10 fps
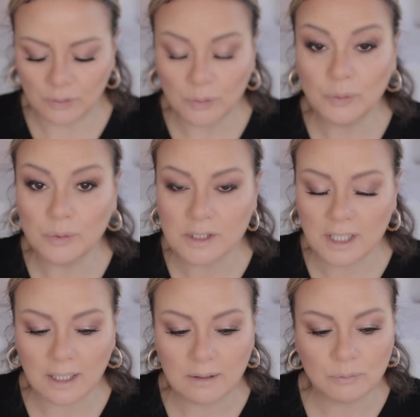Nude
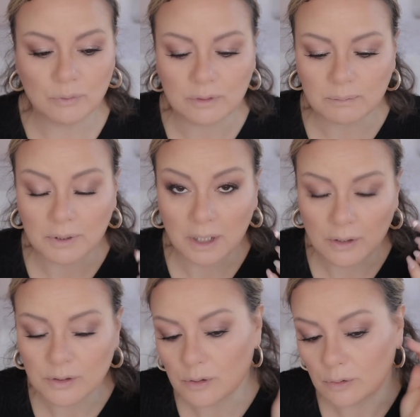color more than
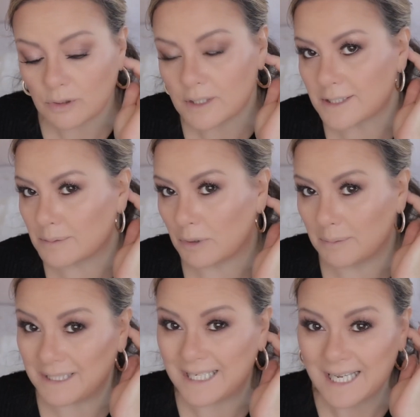Pillow Talk. This is
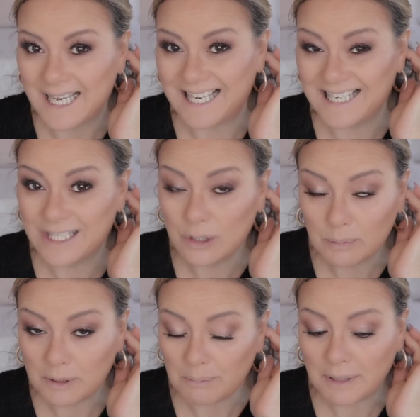probably a little
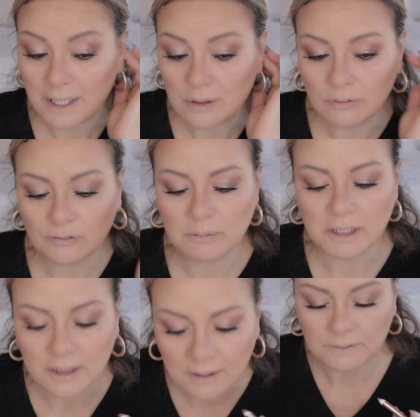bit pale for
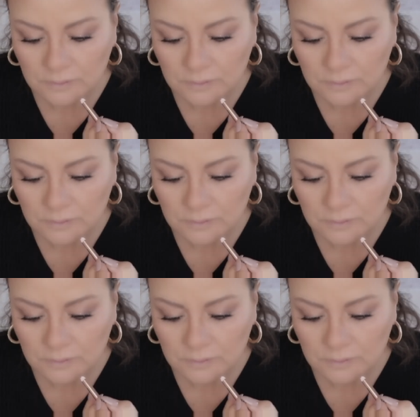me.